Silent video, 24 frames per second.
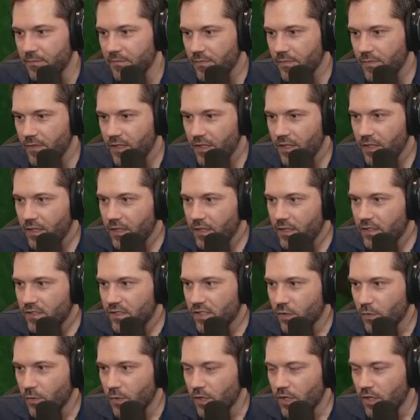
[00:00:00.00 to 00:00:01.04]
Yeah.
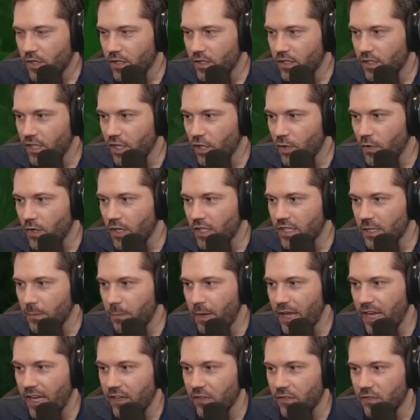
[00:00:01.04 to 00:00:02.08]
So we're low on the
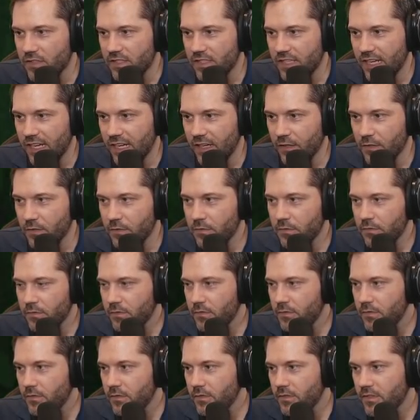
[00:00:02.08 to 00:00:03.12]
petals now.
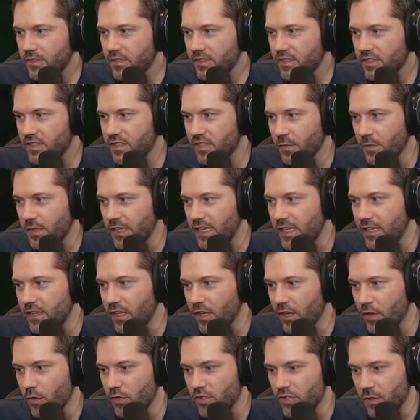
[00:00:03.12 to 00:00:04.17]
So we need
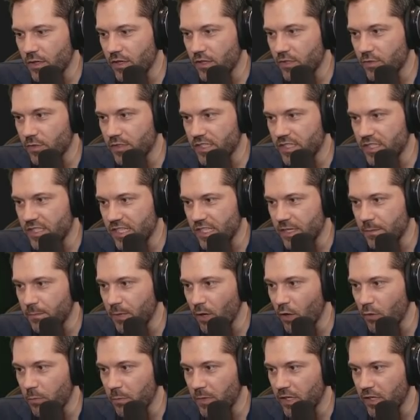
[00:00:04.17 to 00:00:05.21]
those, or else okay. we just need a bone
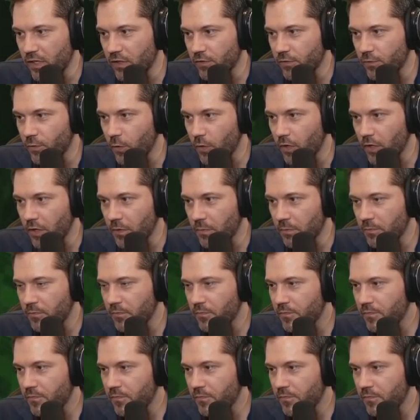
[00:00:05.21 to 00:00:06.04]
yeah. mill for them.